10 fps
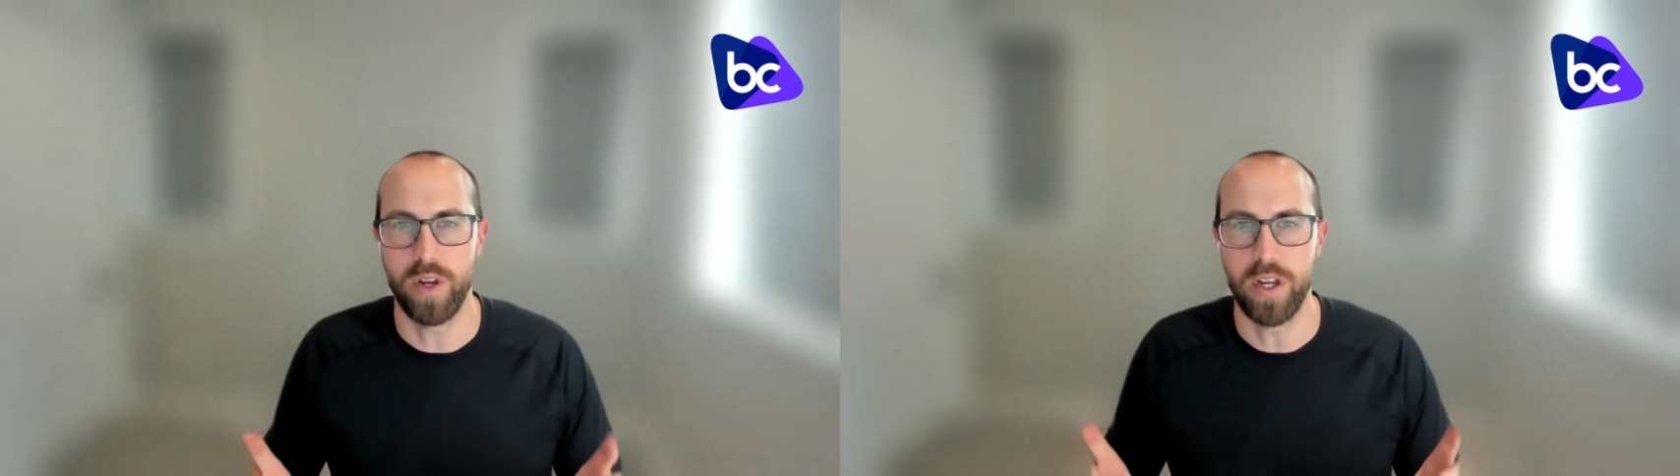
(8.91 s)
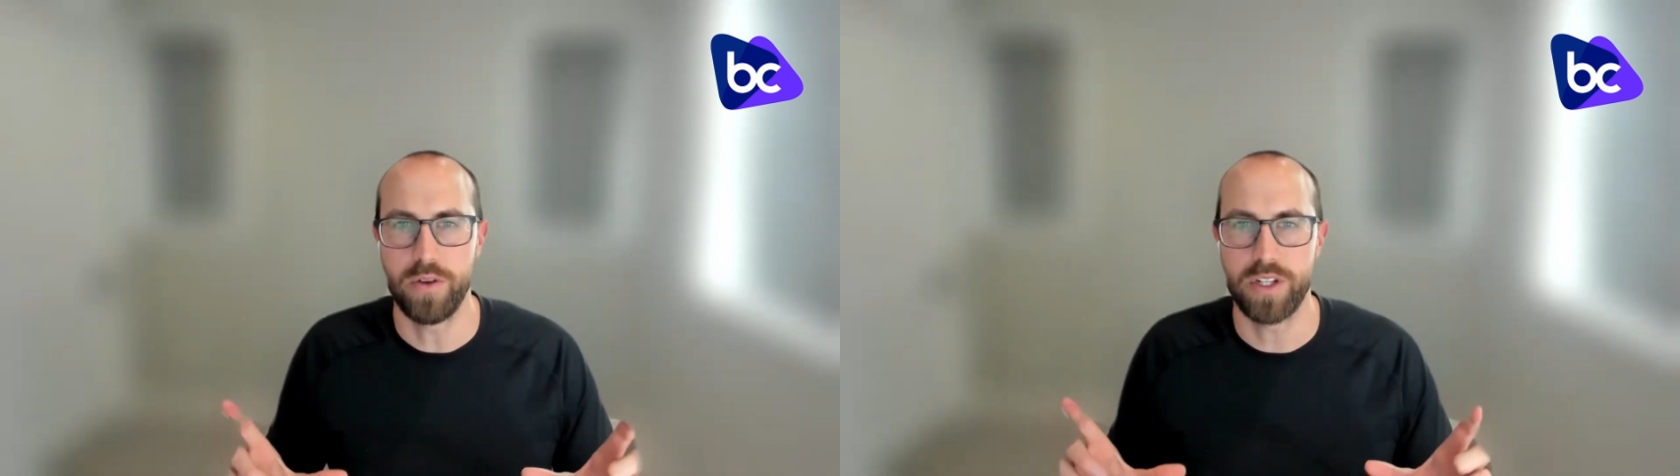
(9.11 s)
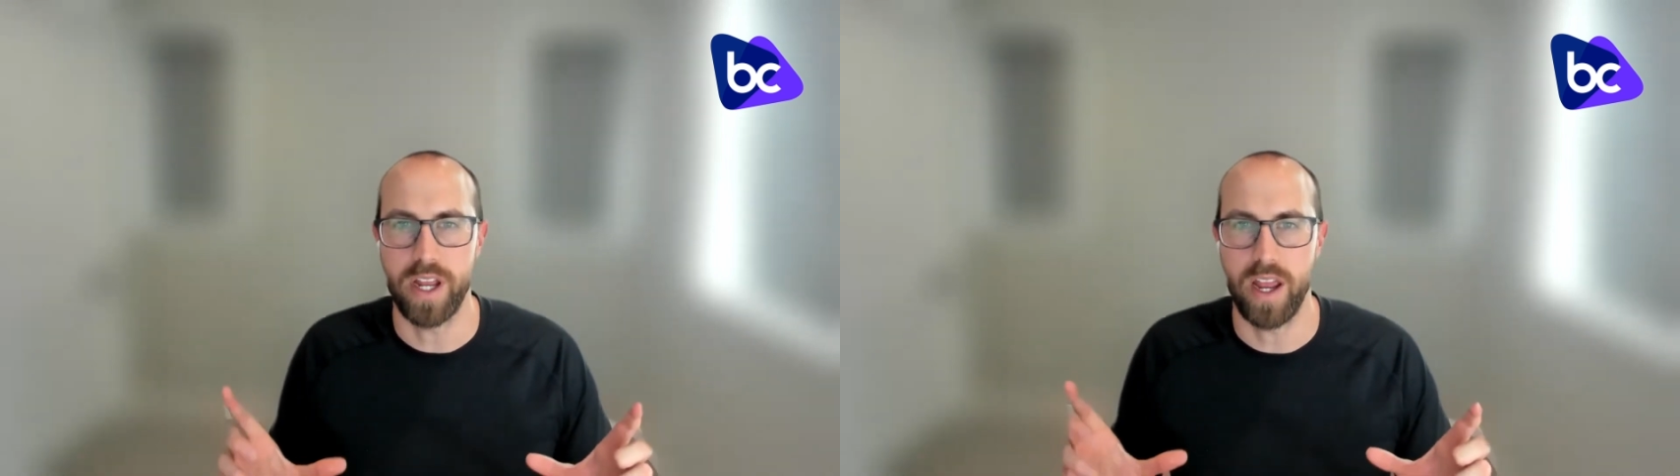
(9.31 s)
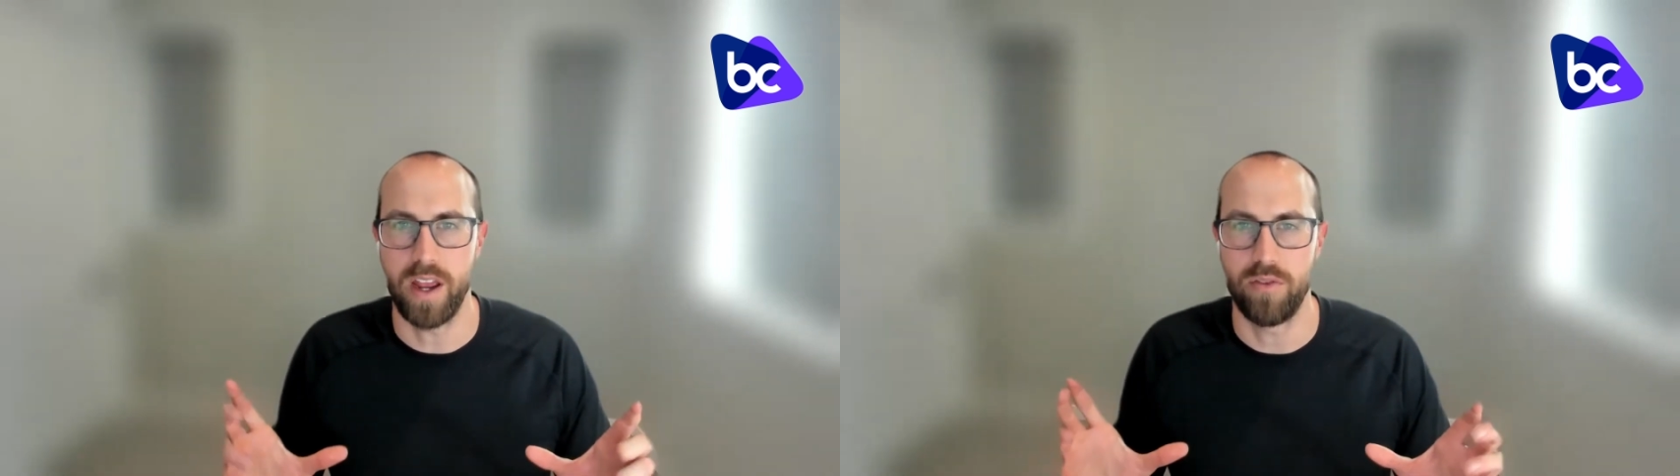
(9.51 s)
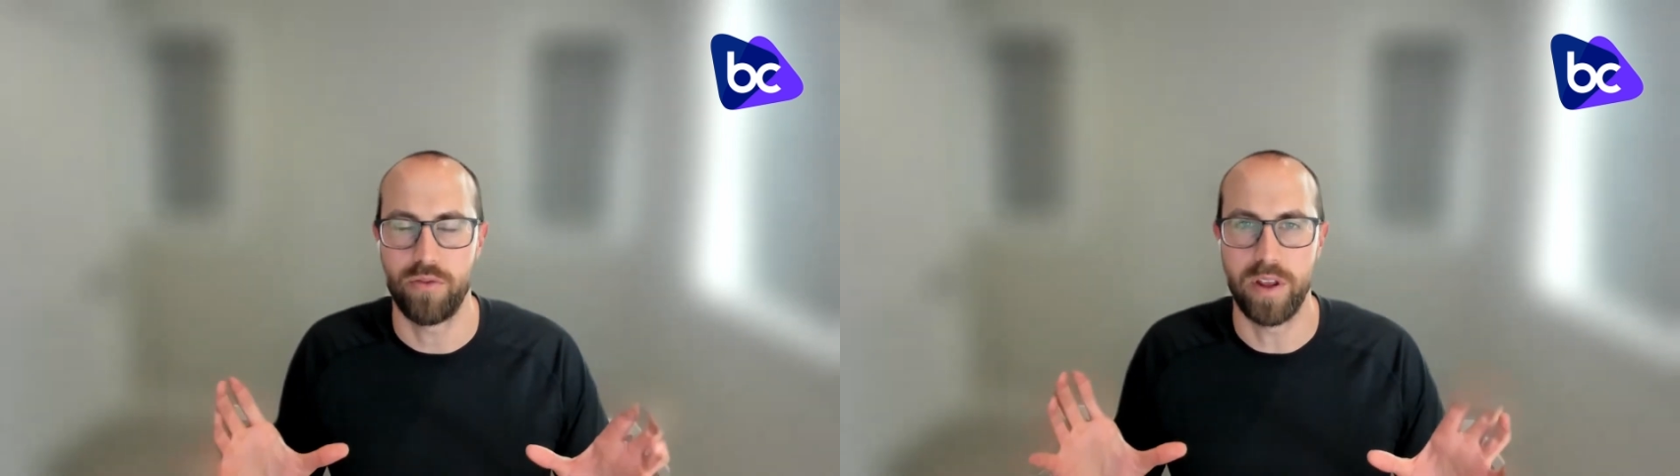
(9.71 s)
we used to
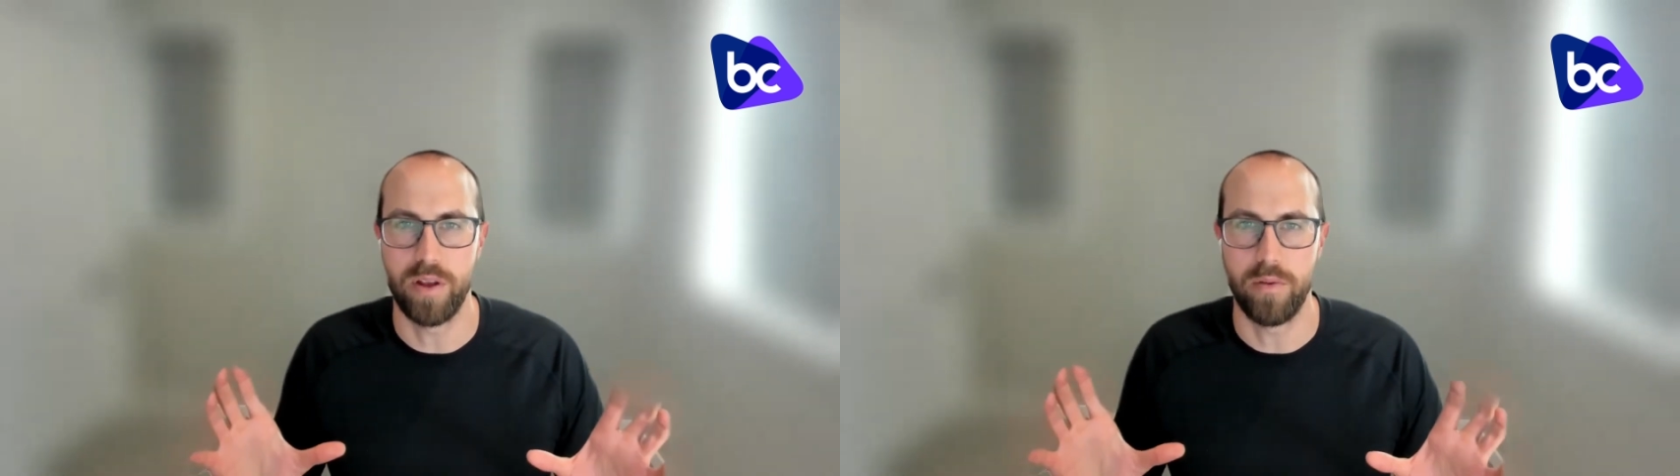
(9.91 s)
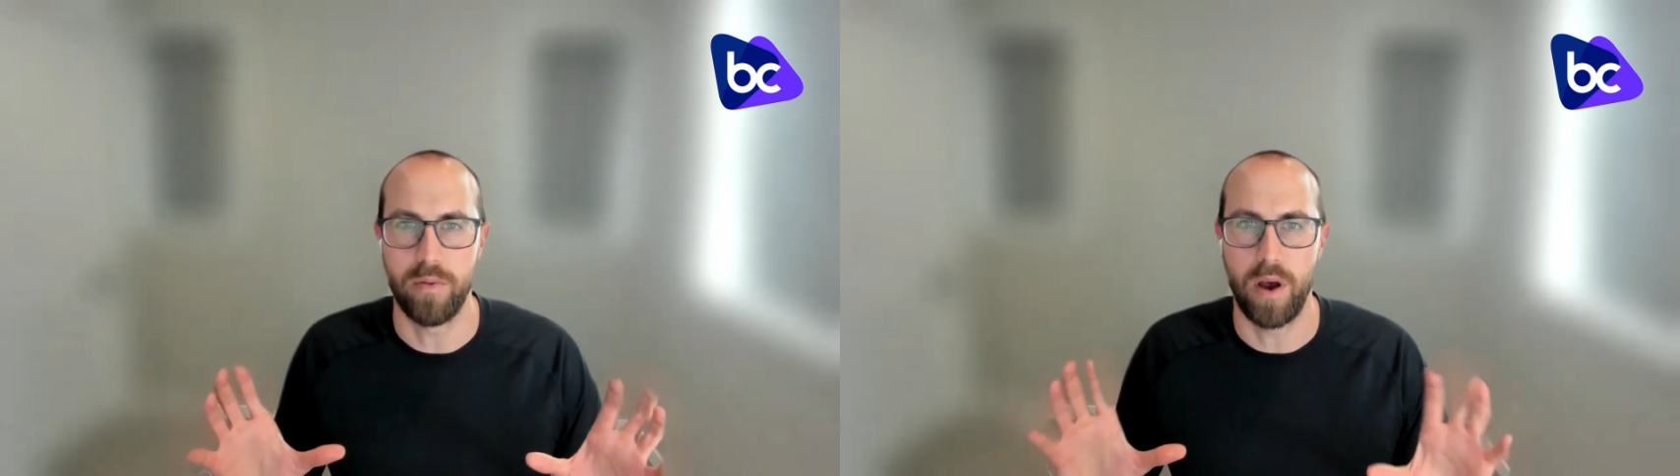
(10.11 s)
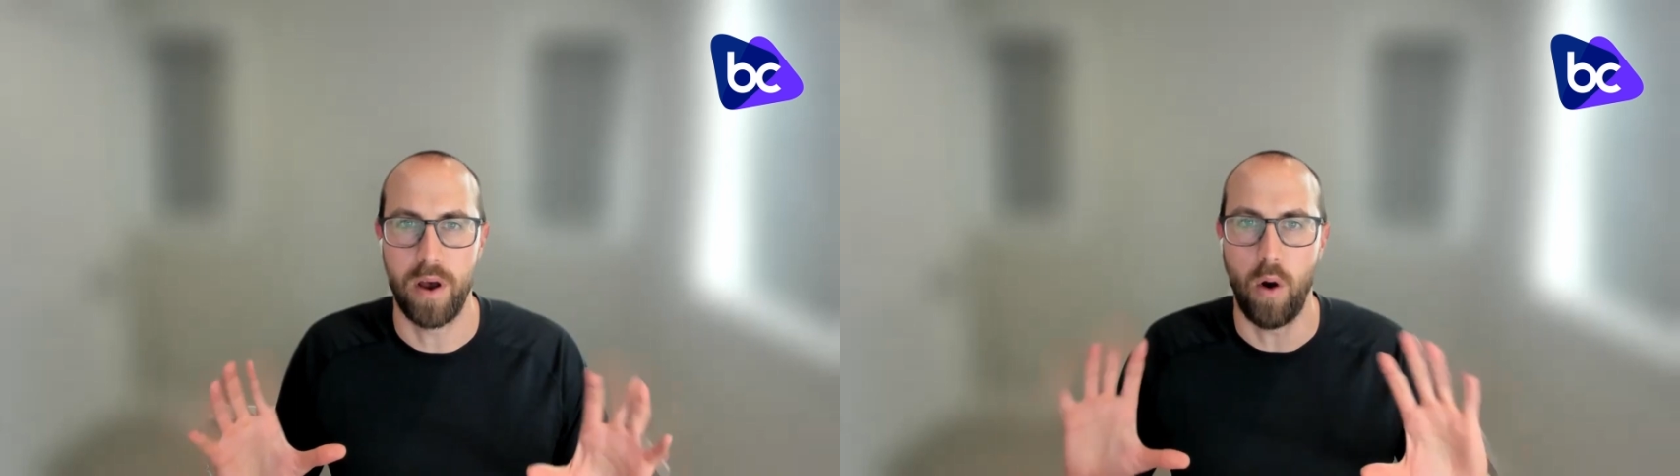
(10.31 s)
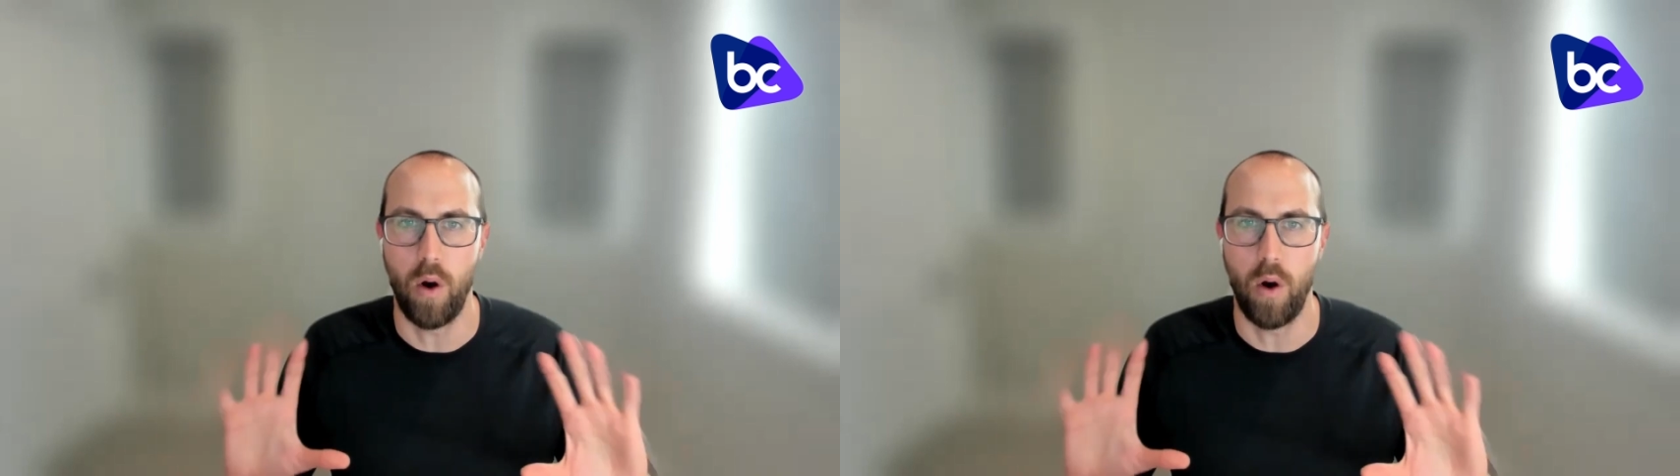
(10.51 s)
have the uh,